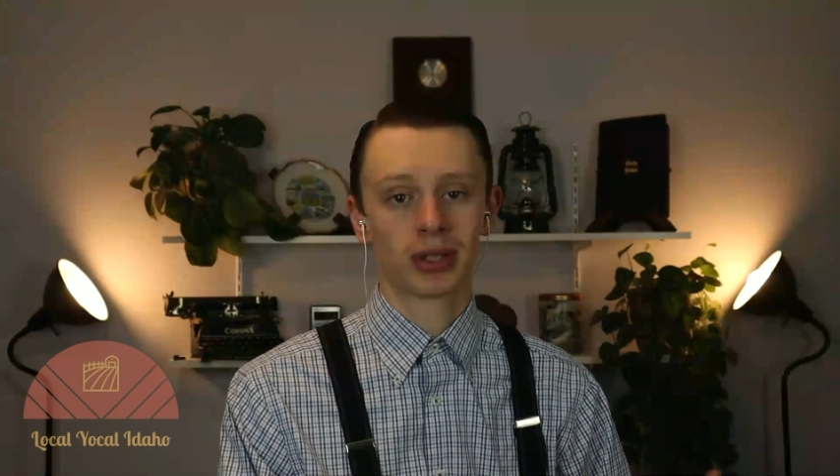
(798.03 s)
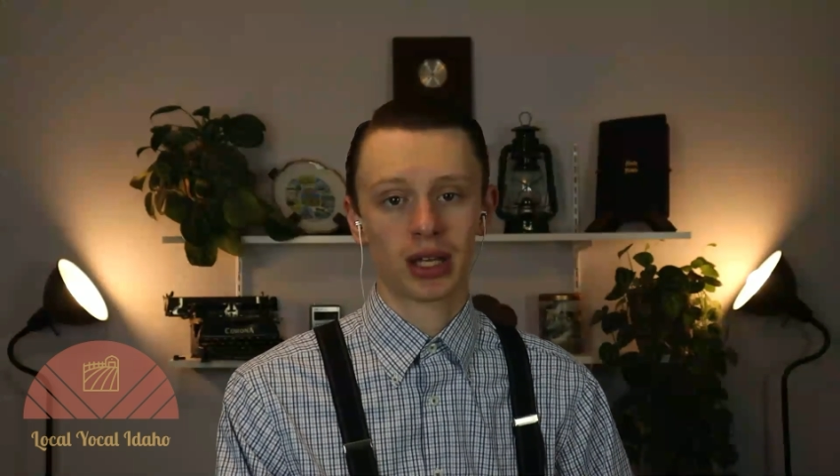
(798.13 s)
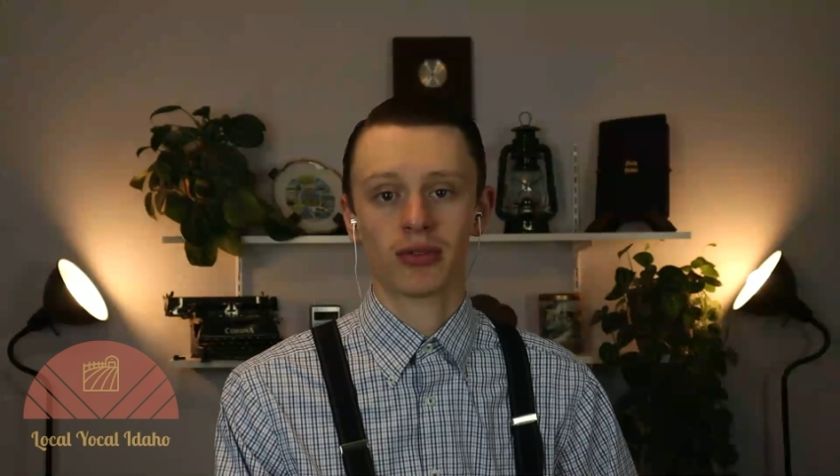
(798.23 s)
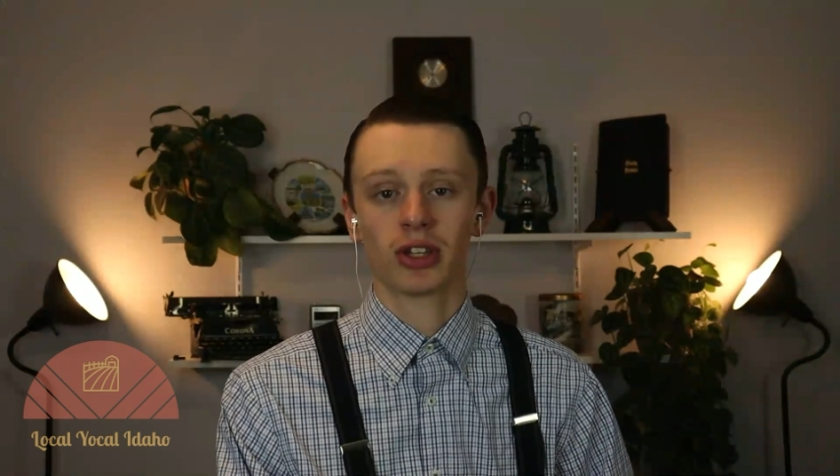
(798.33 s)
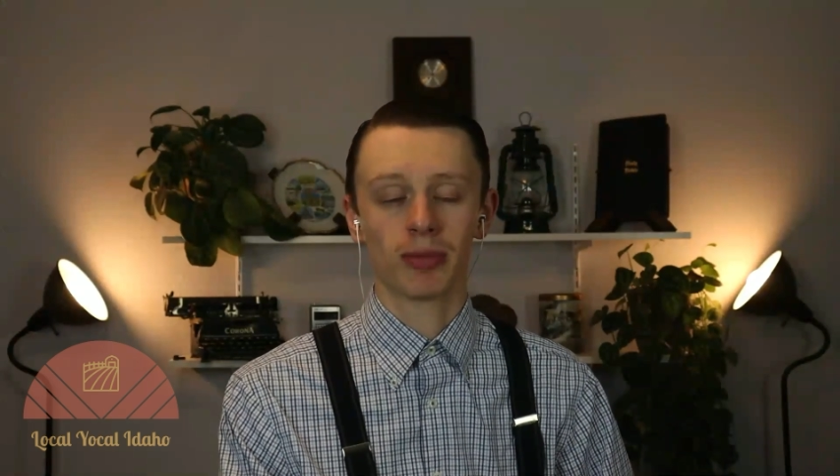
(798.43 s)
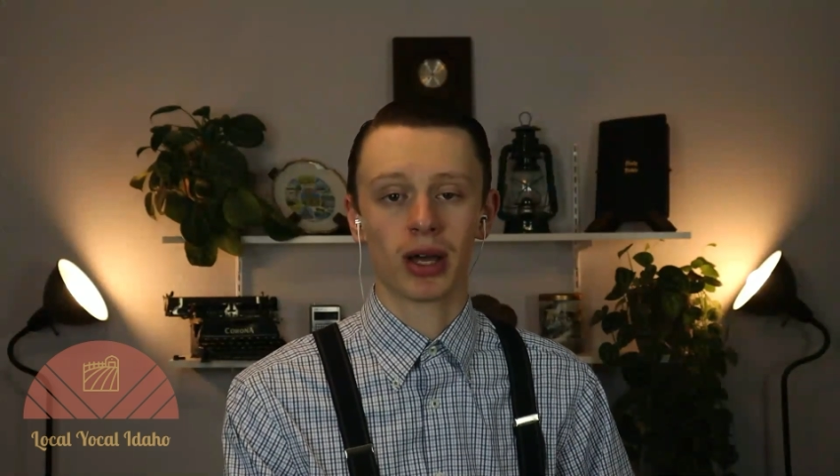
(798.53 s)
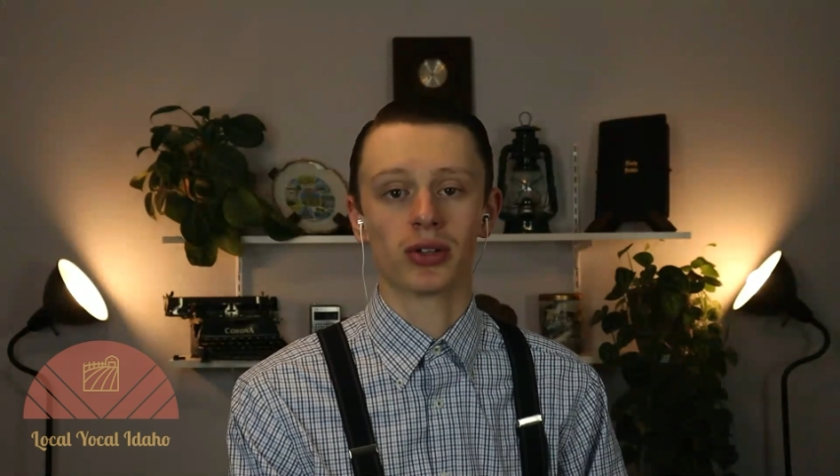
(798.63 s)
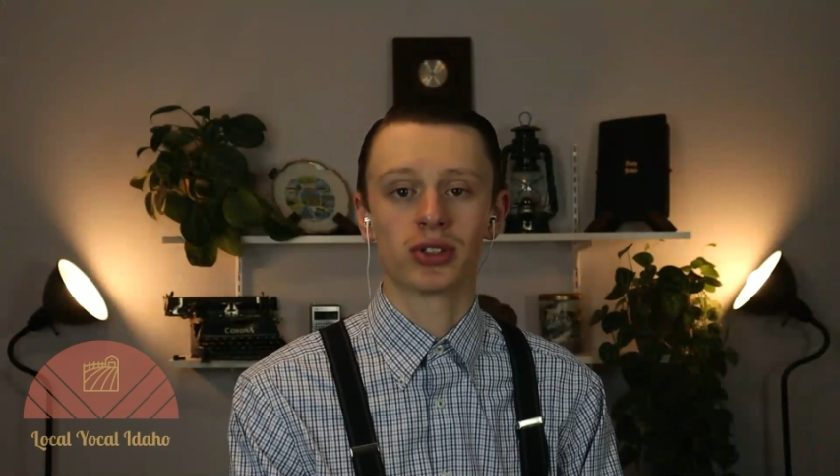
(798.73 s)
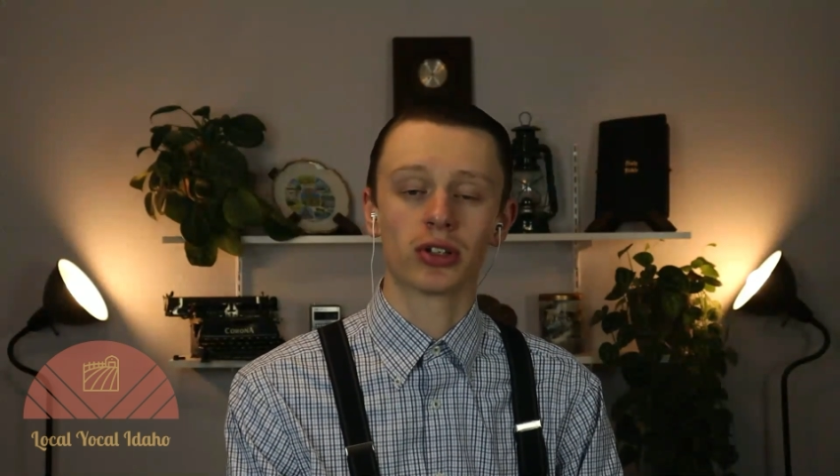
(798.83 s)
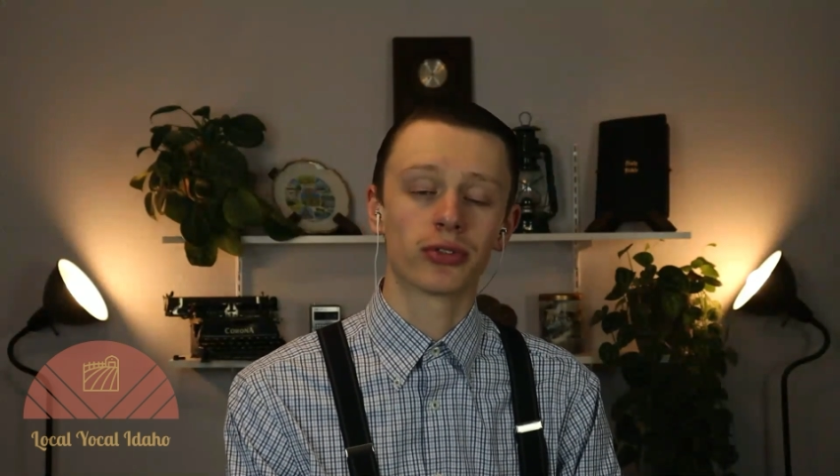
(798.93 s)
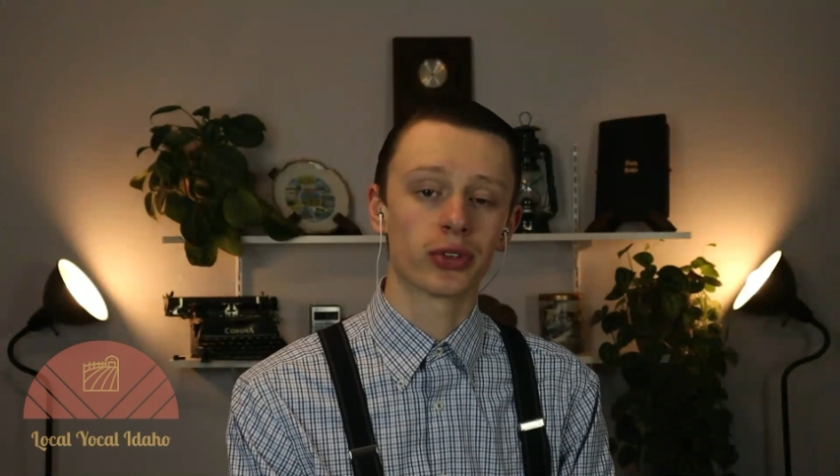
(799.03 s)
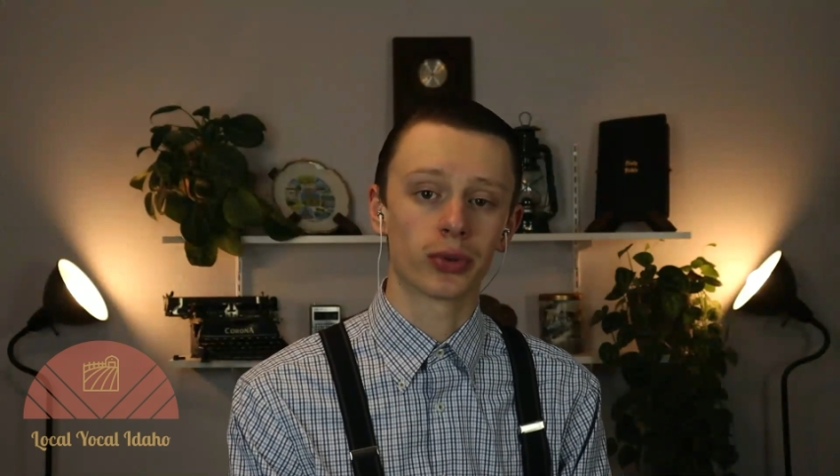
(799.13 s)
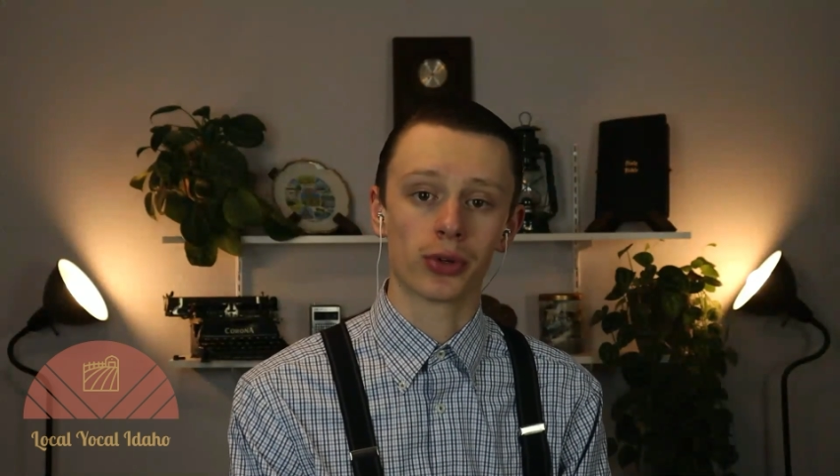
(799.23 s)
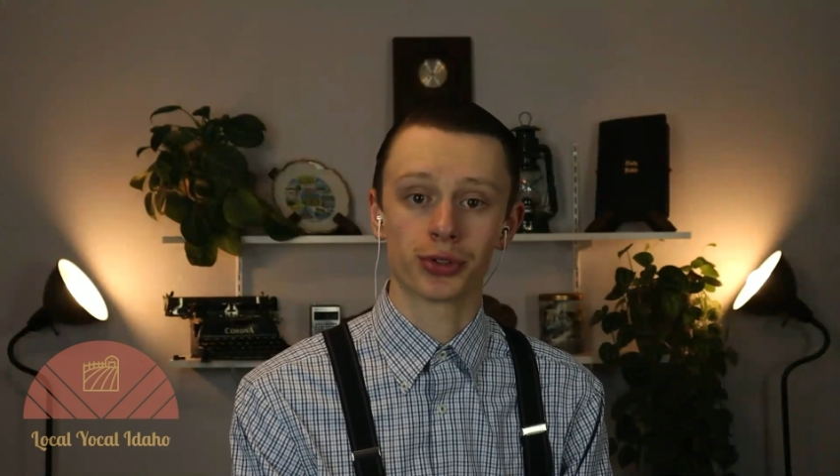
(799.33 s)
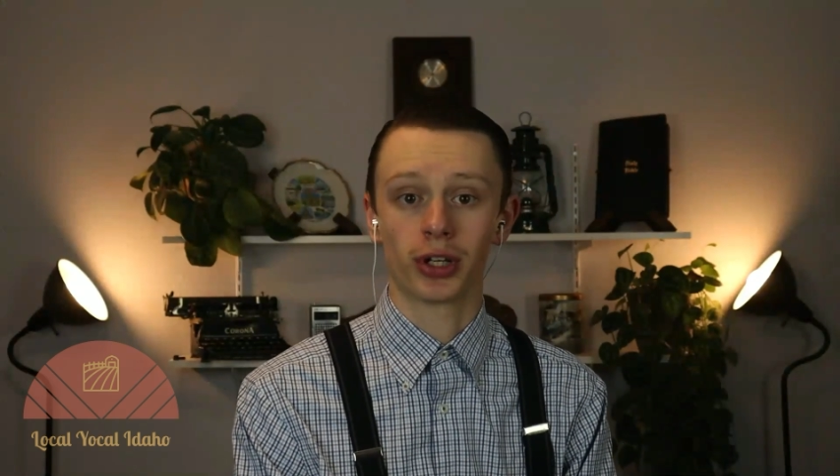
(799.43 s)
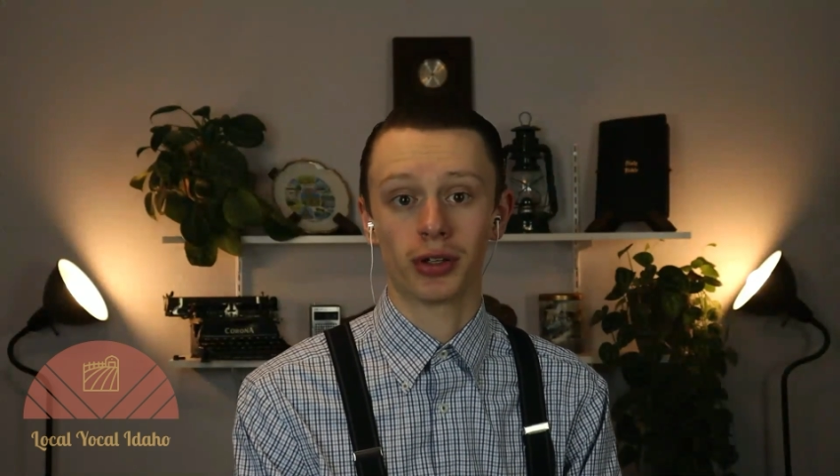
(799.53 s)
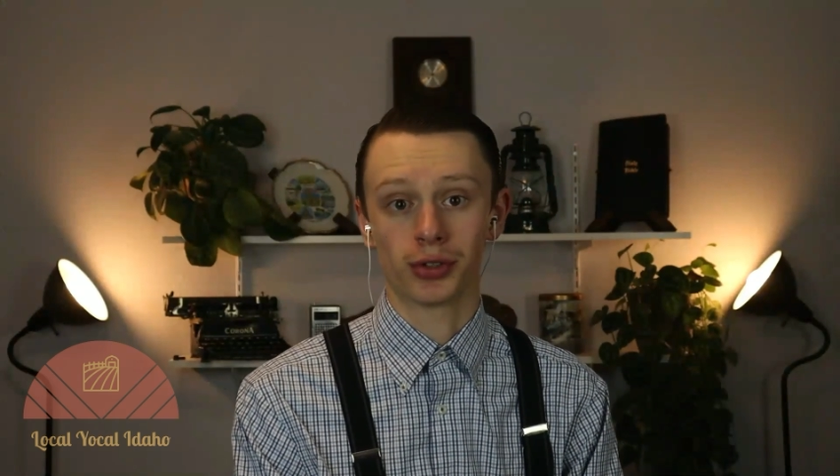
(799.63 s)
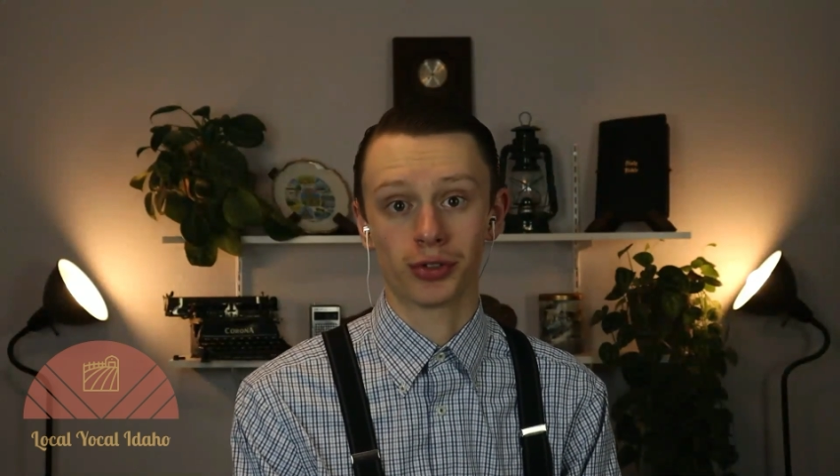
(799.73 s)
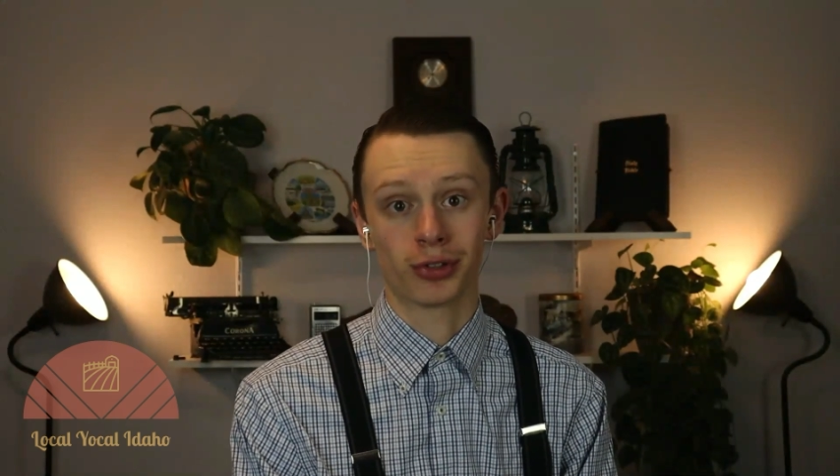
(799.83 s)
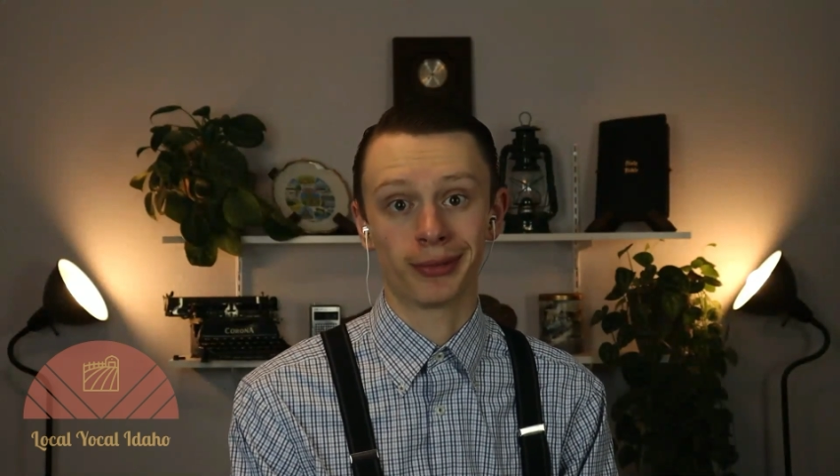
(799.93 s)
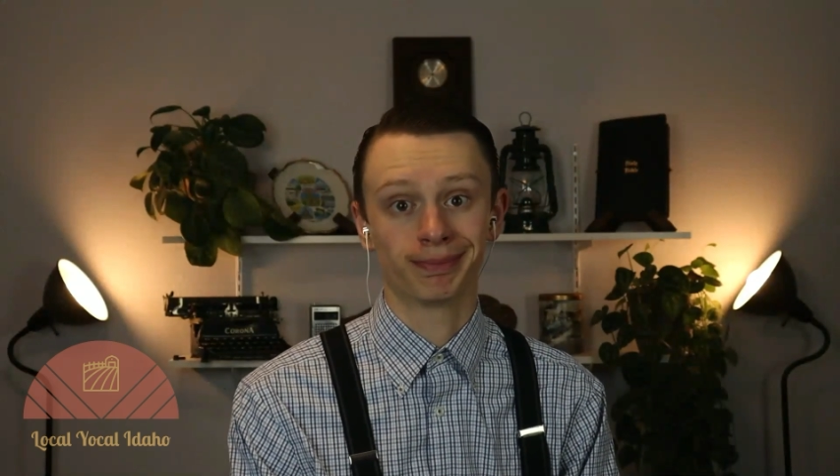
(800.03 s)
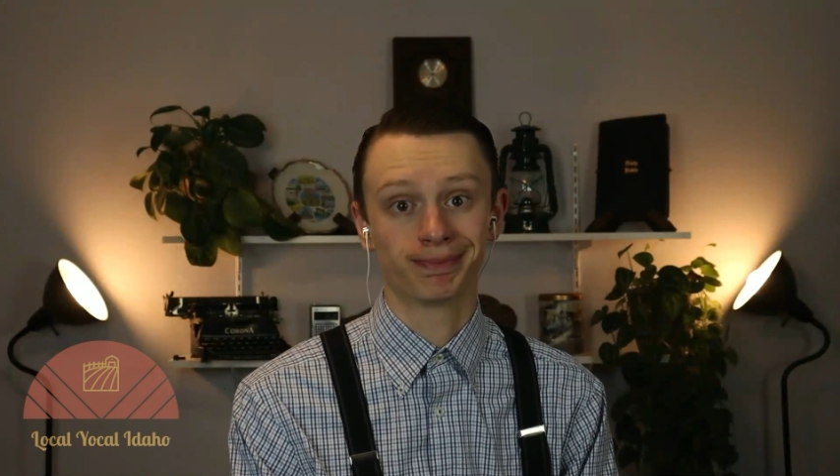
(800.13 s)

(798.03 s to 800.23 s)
kind of in the balance here for the grocery industry.